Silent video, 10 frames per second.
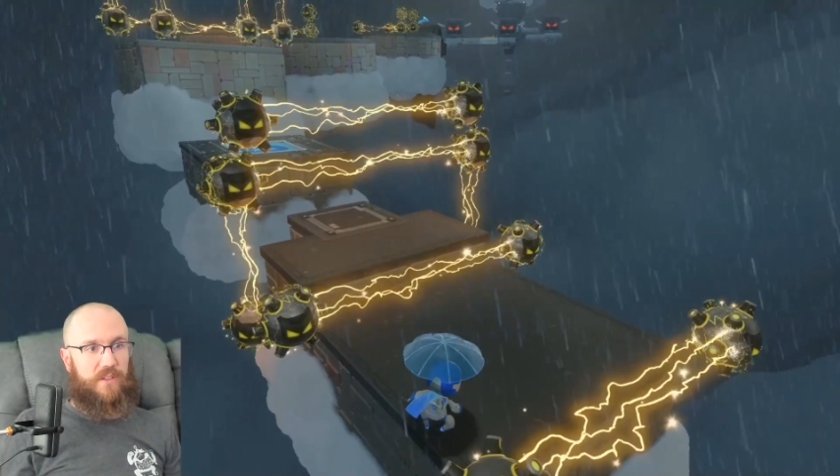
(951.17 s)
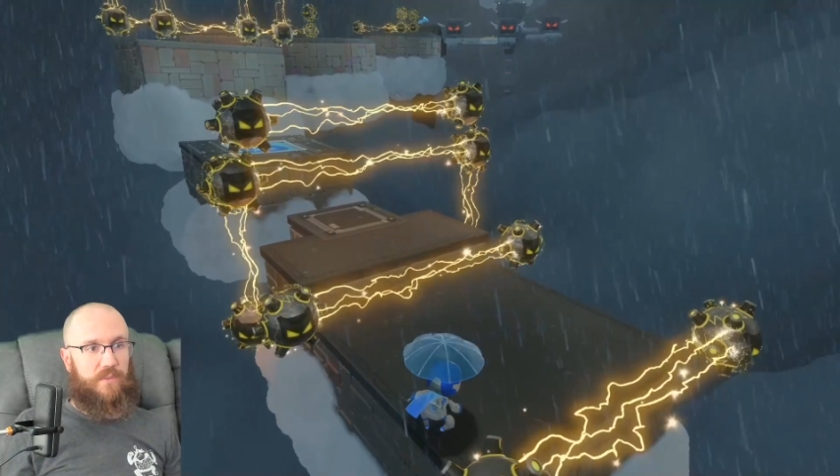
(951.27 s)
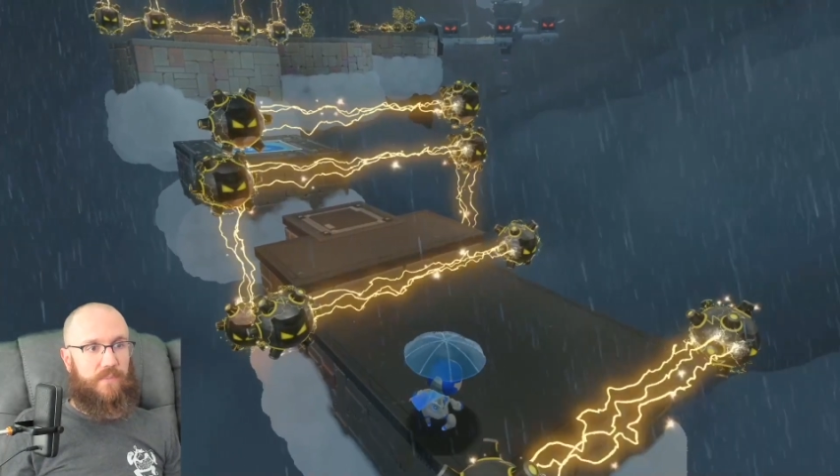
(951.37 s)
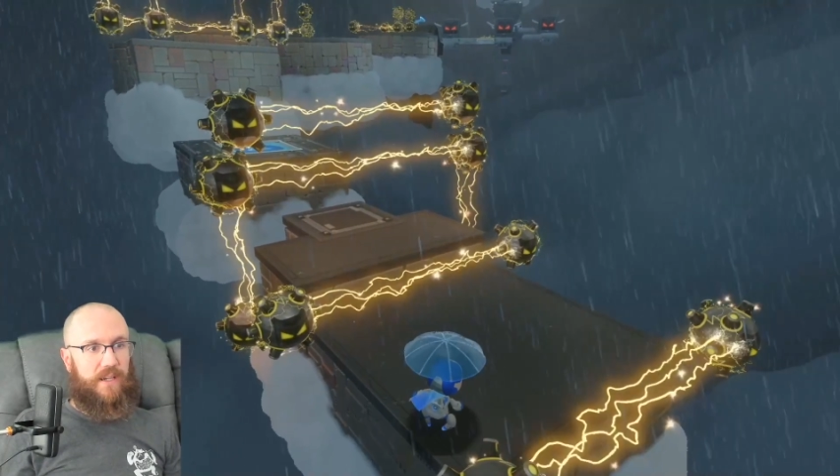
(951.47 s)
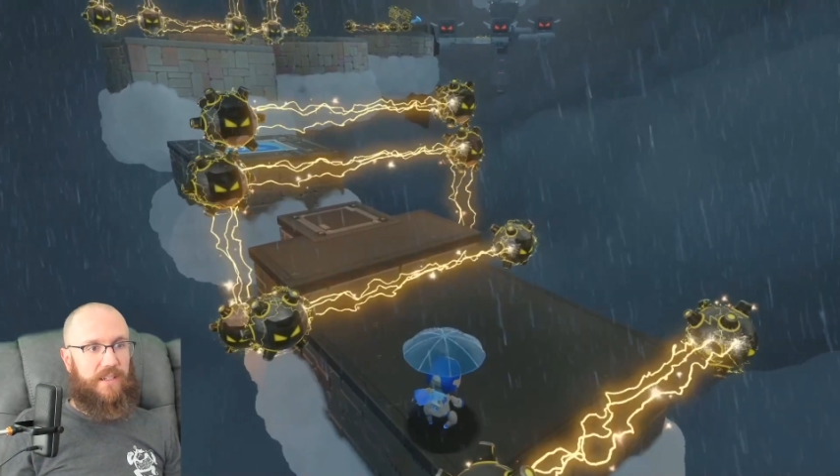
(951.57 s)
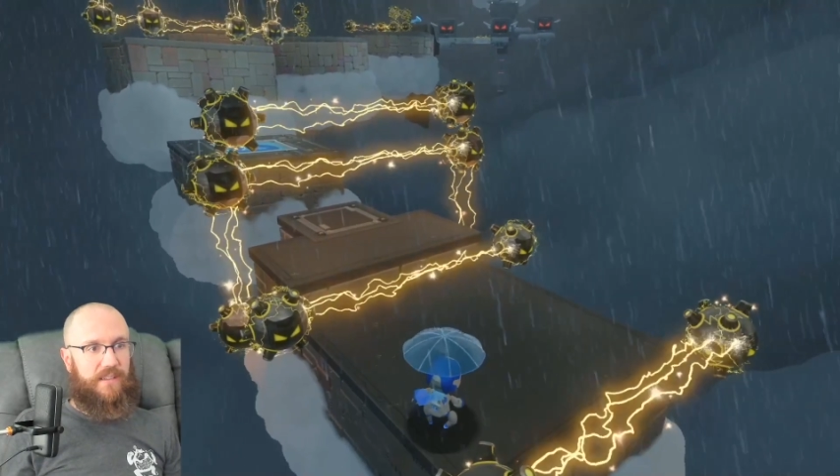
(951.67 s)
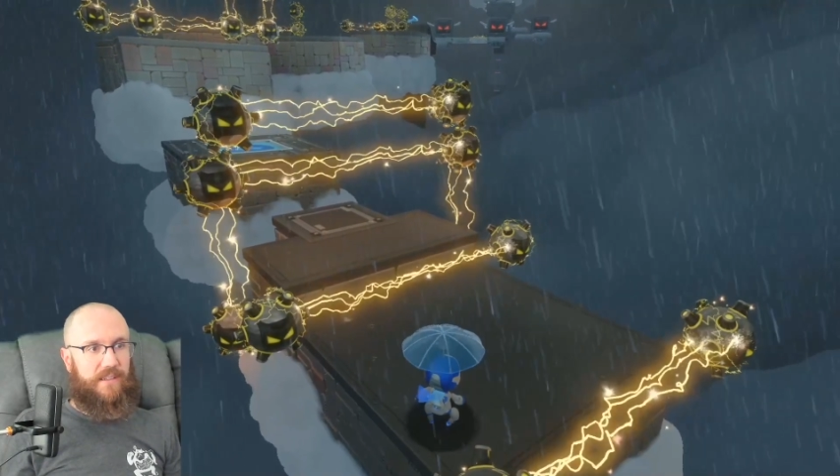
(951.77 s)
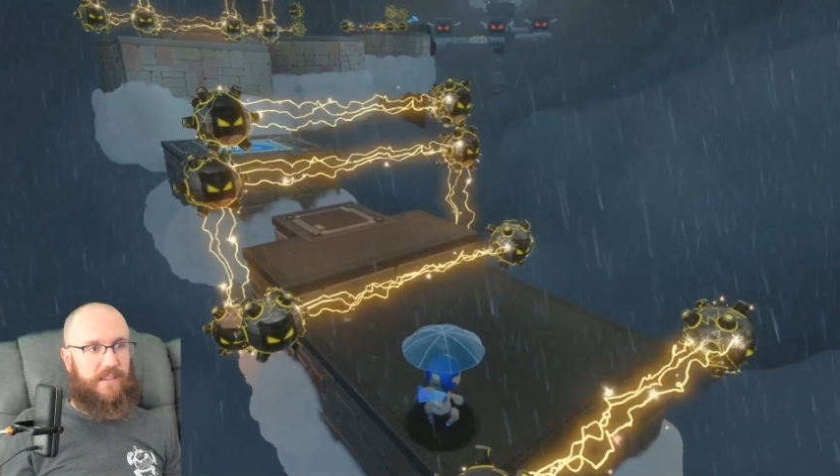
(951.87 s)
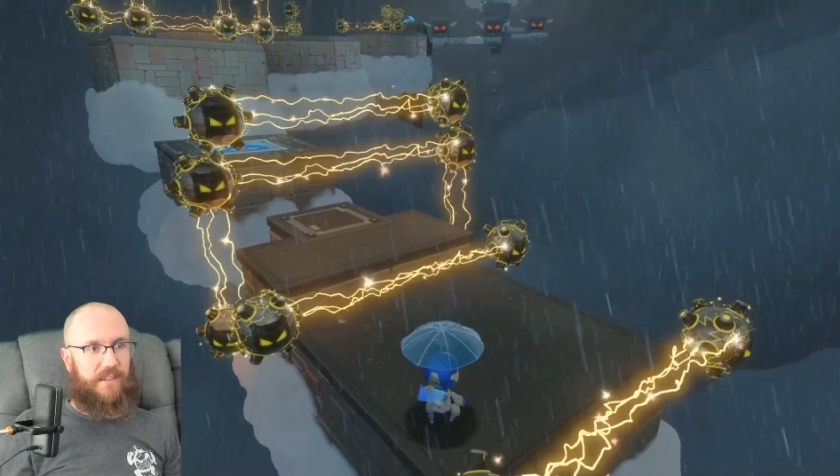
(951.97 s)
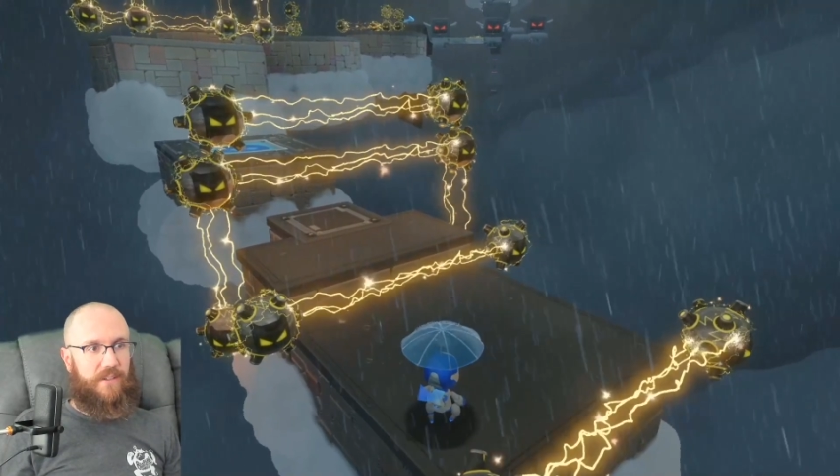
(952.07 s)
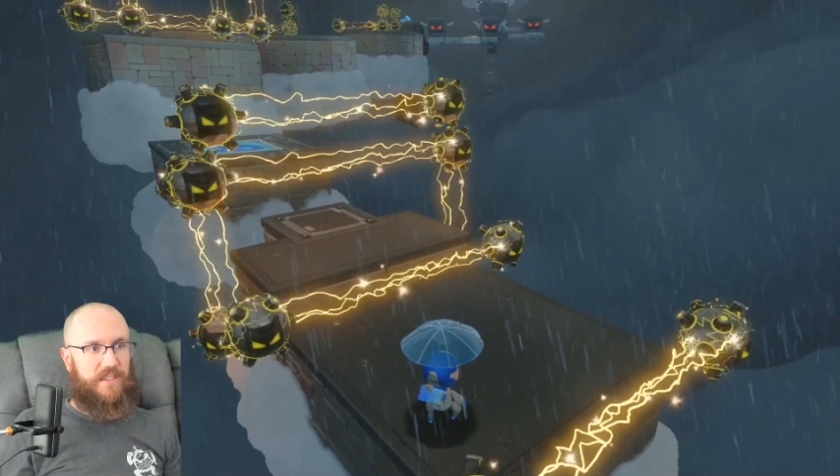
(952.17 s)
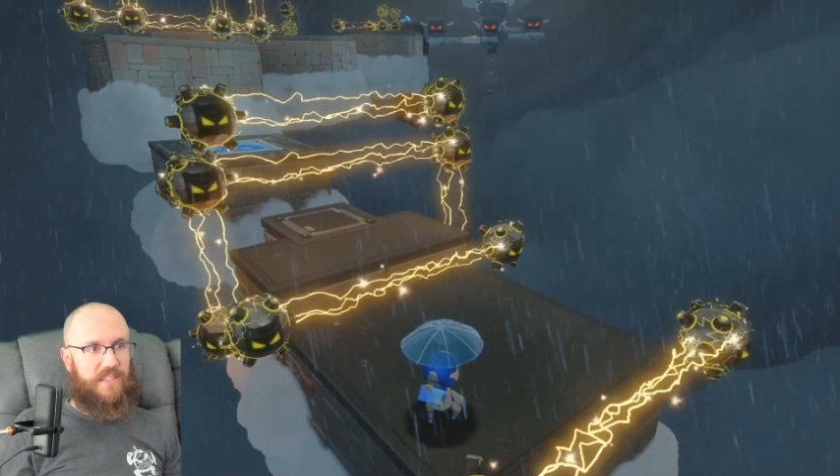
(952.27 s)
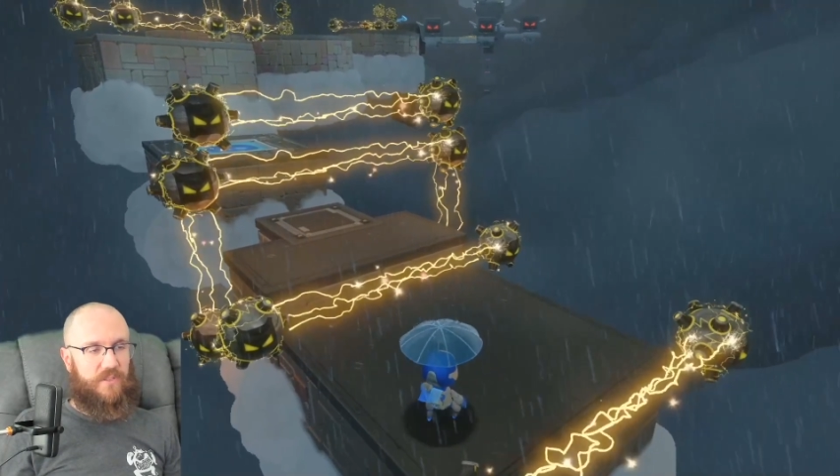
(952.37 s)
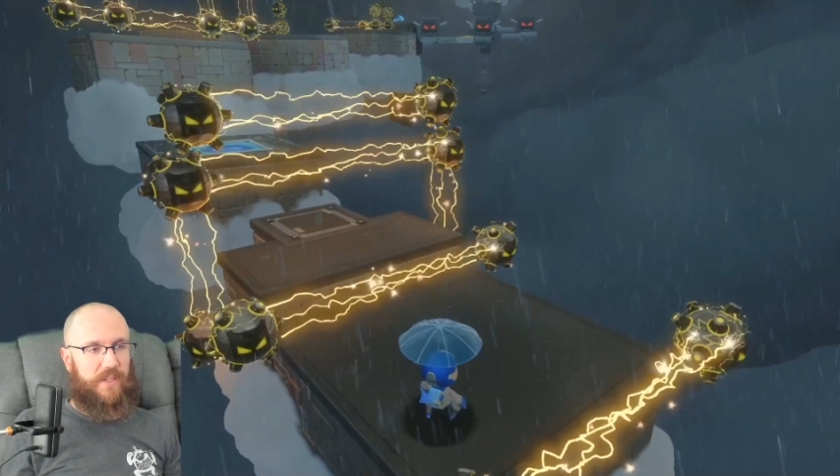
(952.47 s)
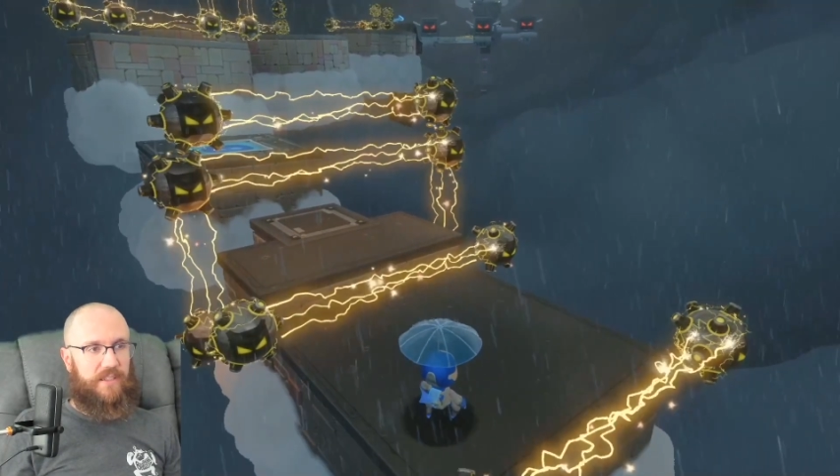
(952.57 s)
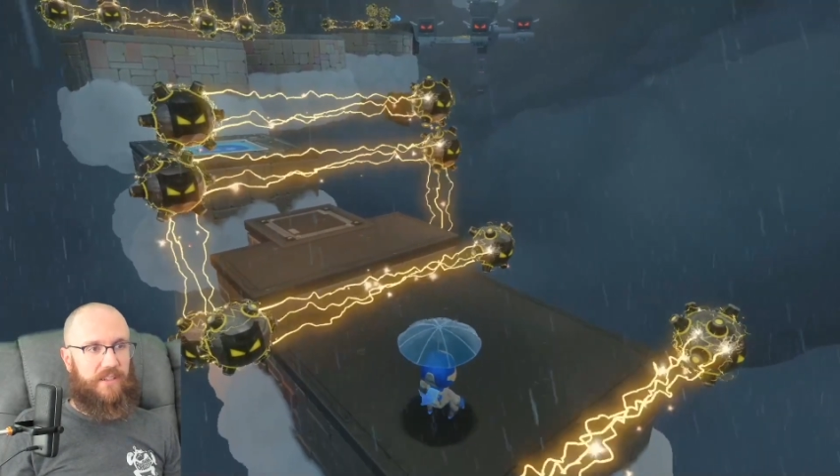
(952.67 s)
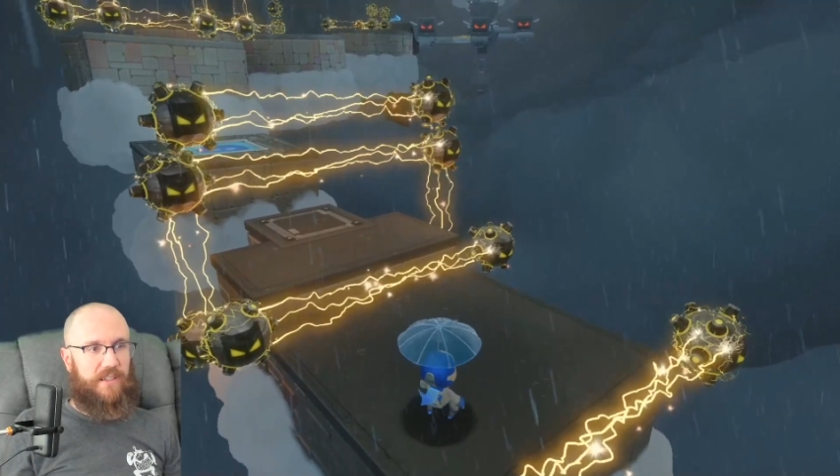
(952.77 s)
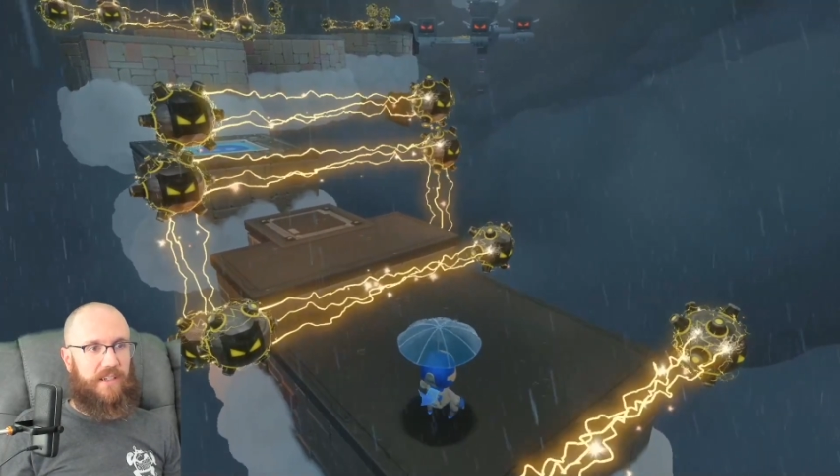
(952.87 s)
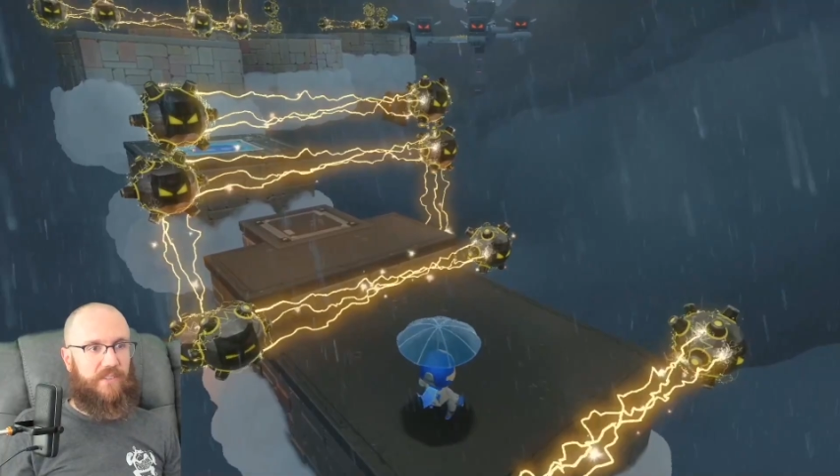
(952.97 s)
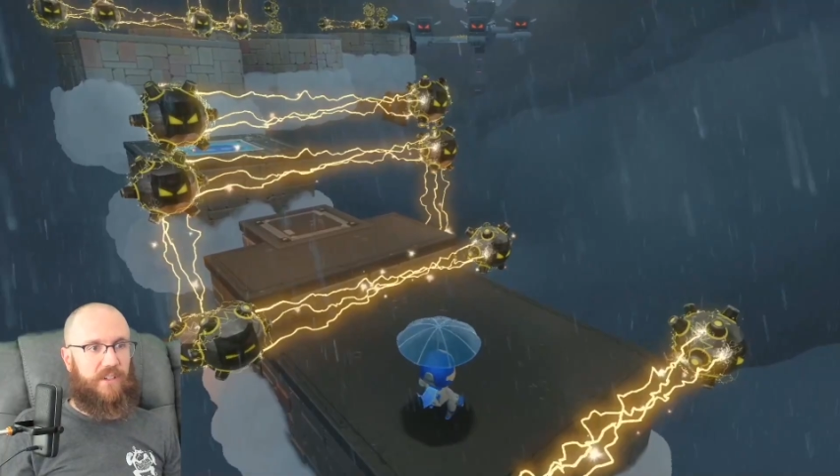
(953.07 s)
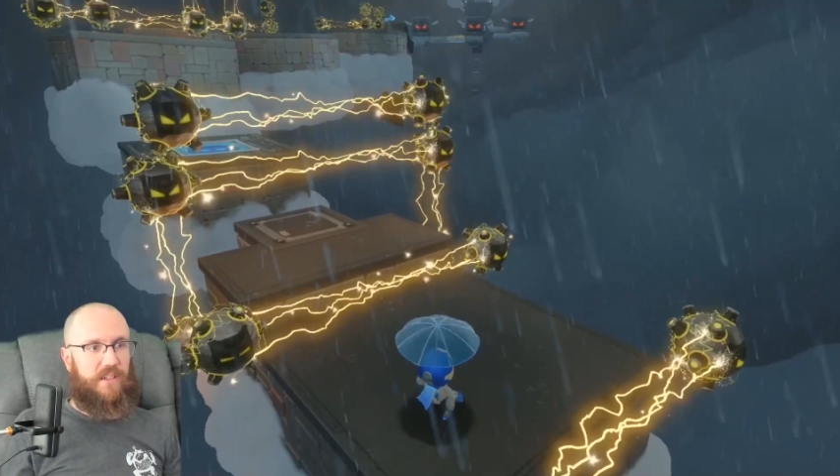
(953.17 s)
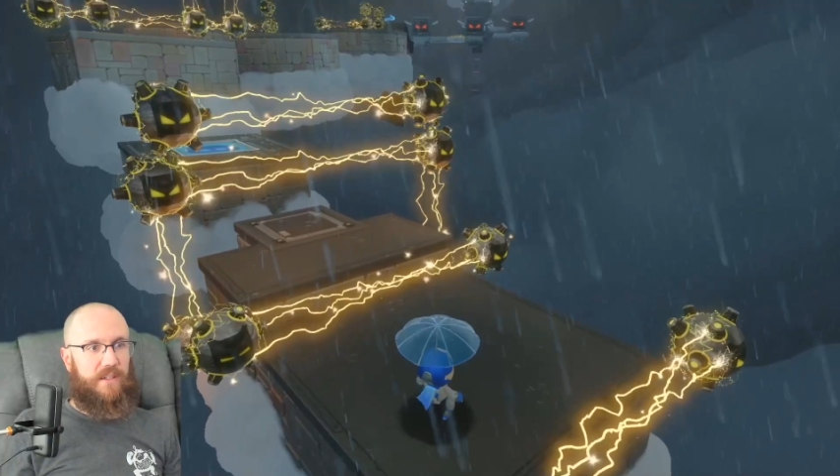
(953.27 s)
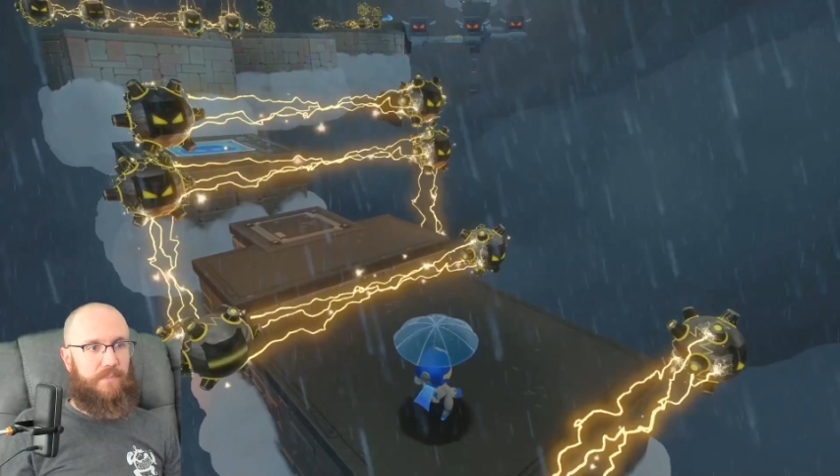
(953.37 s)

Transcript: You might, your instincts might tell you to hover,